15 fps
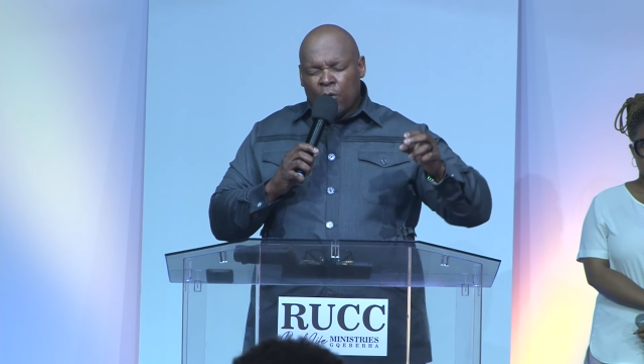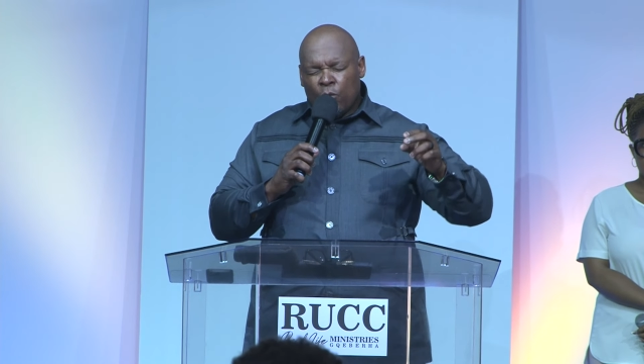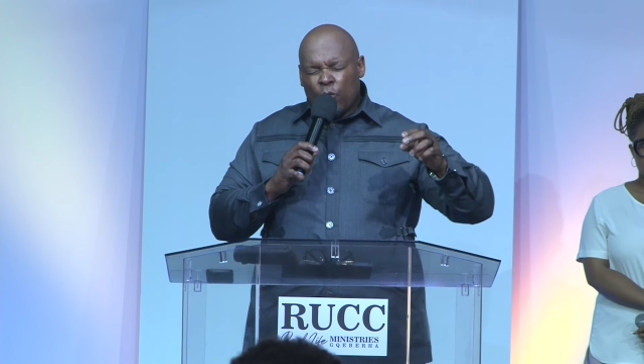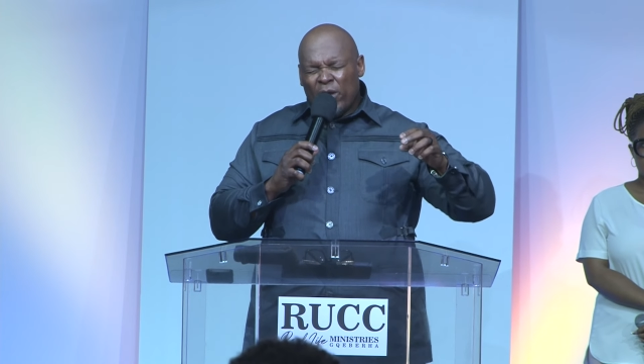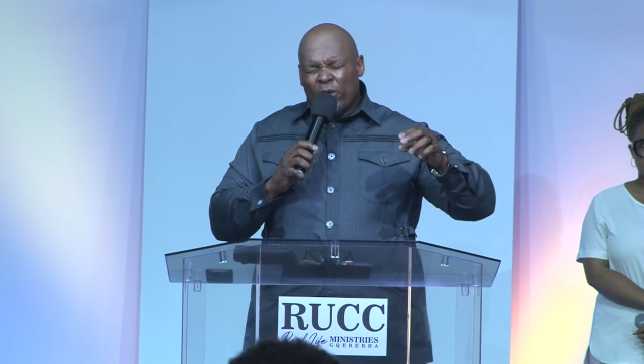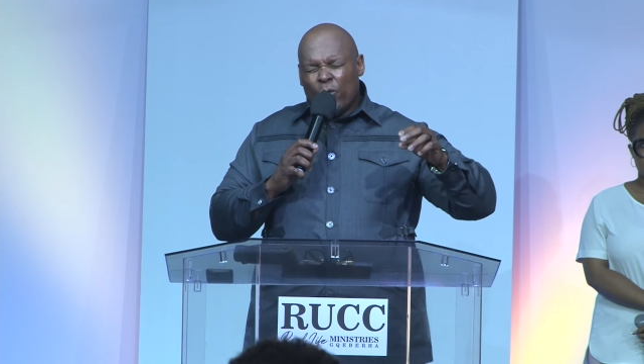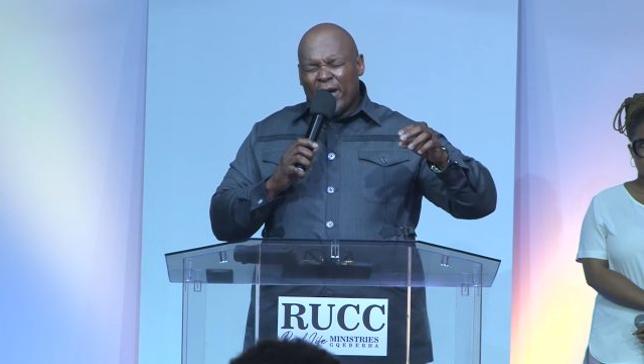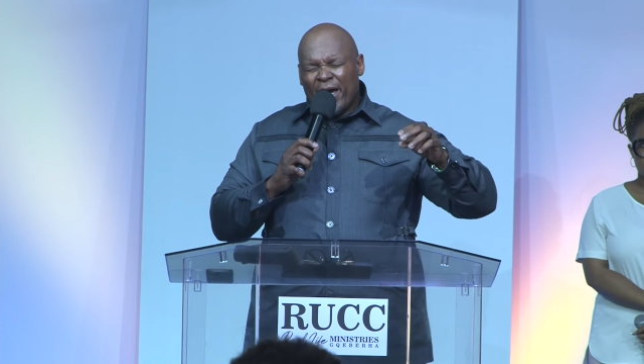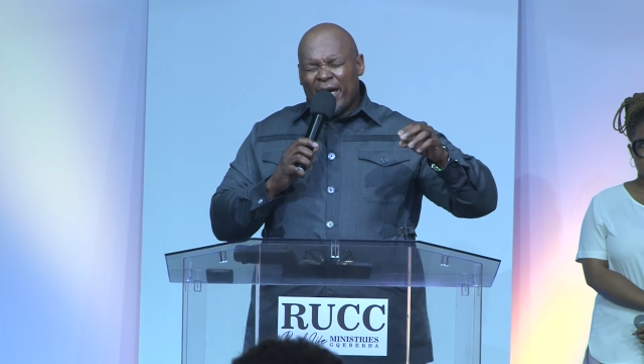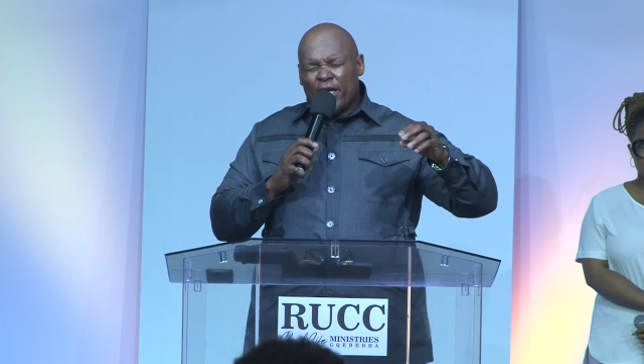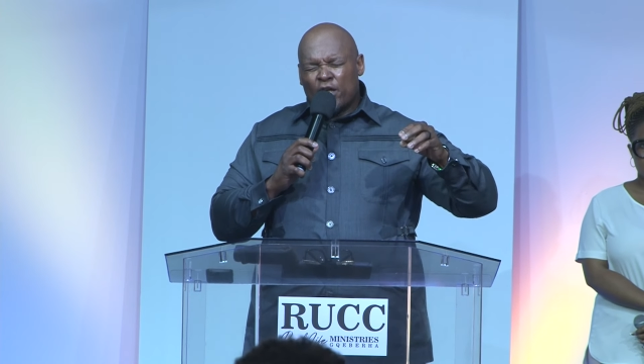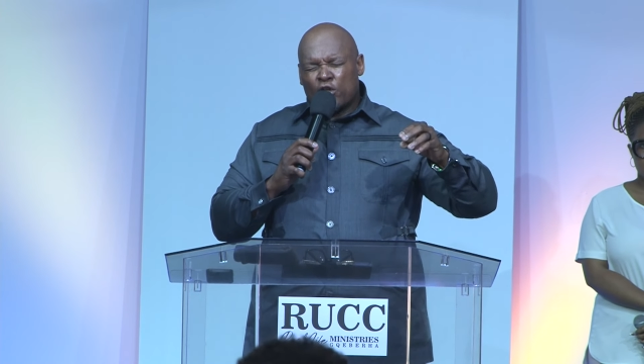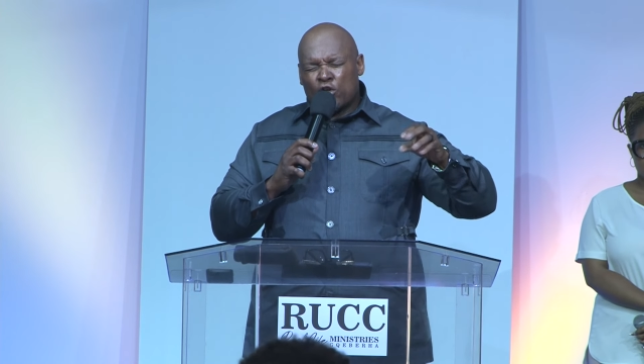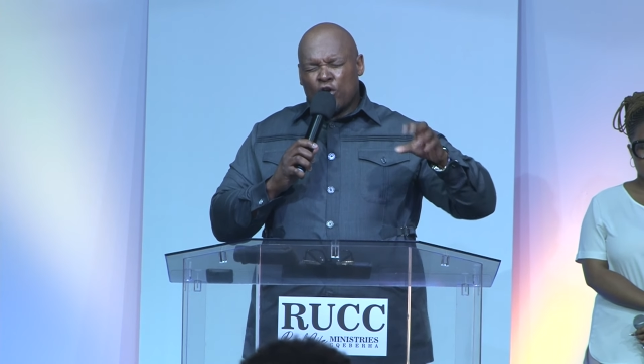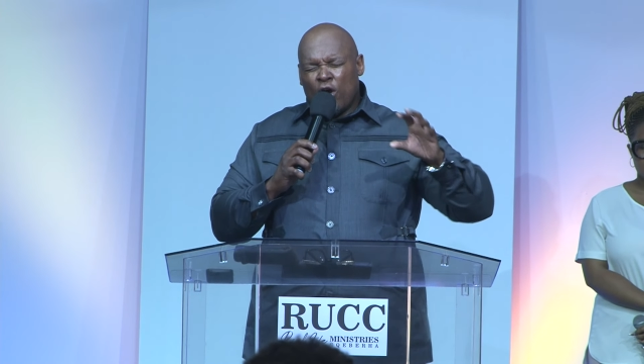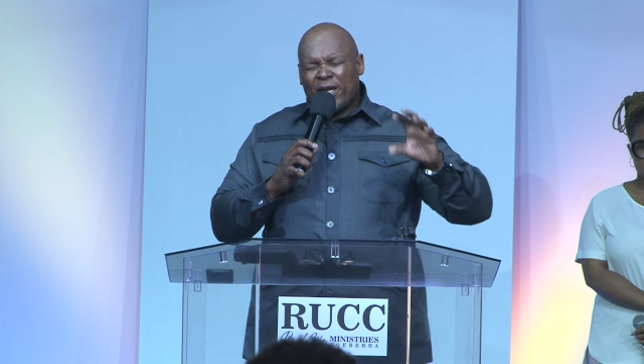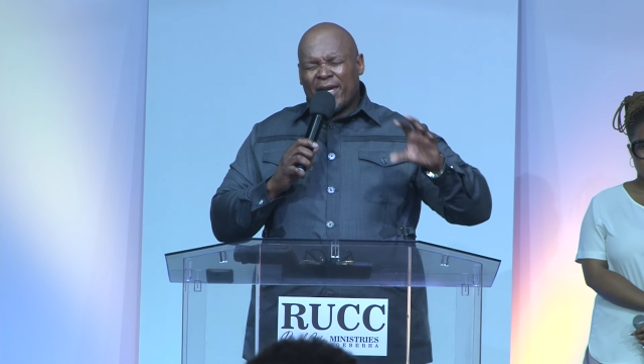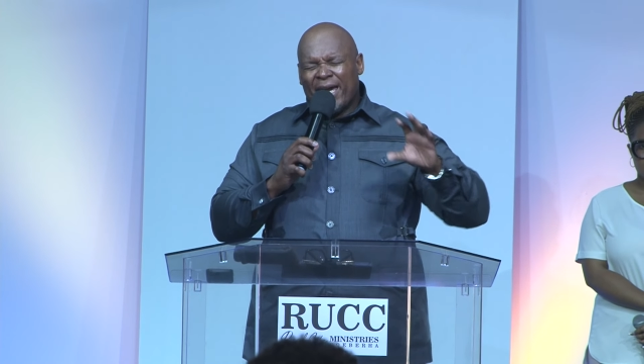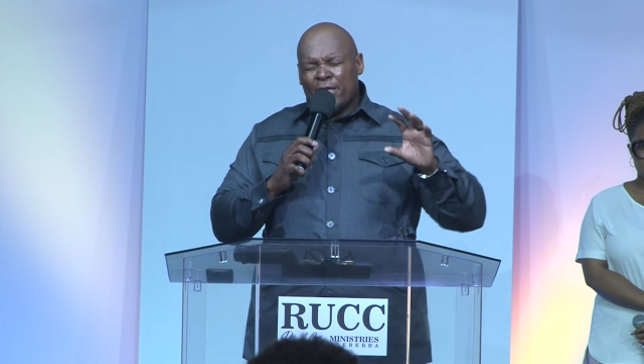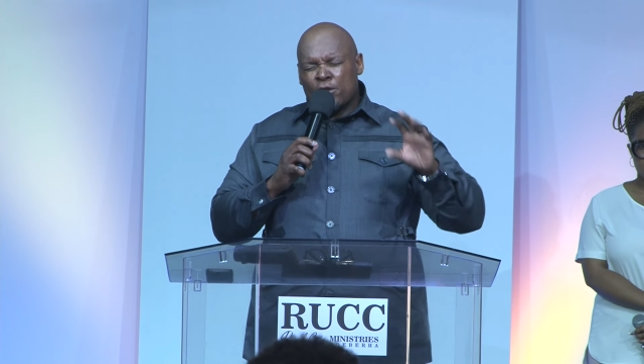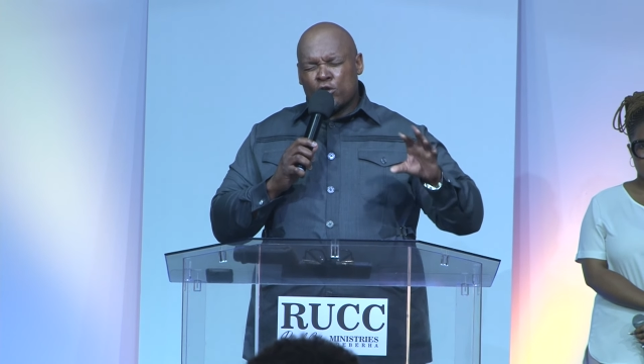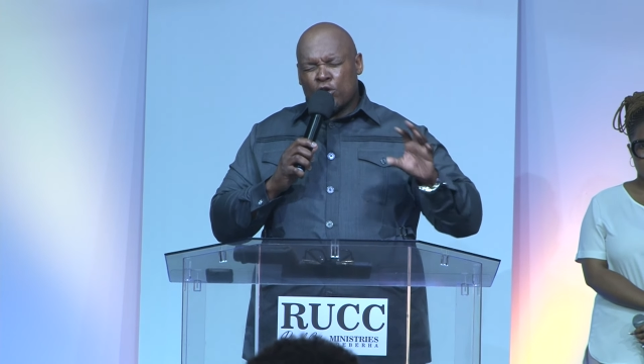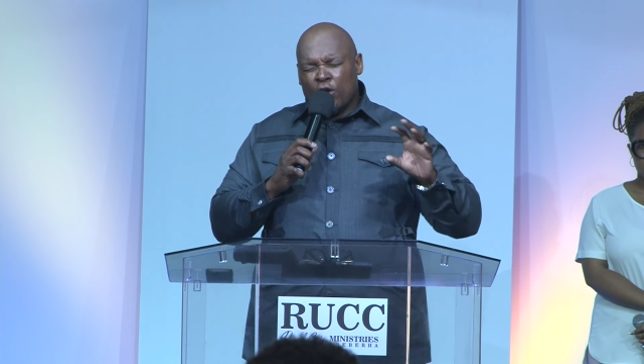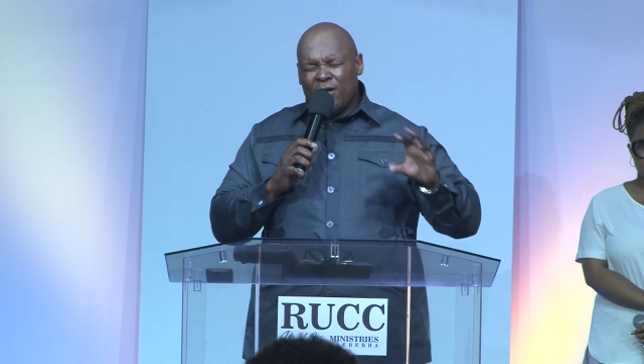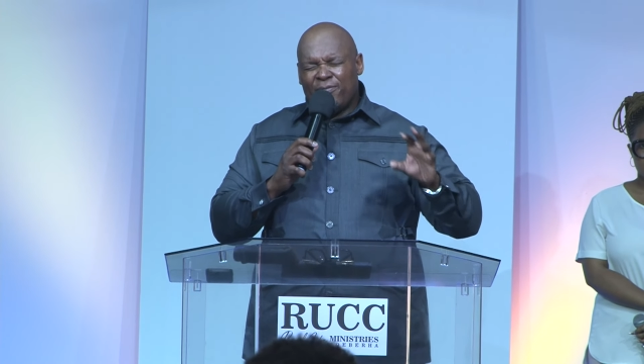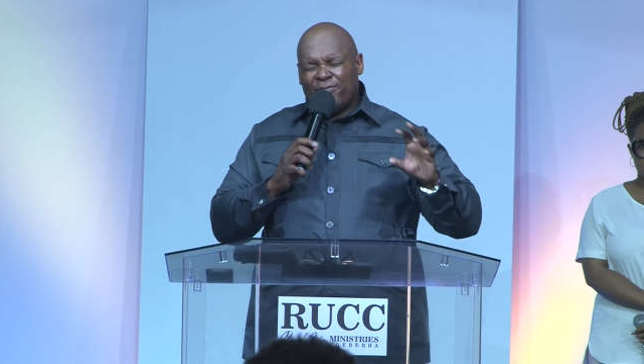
we were rock and roll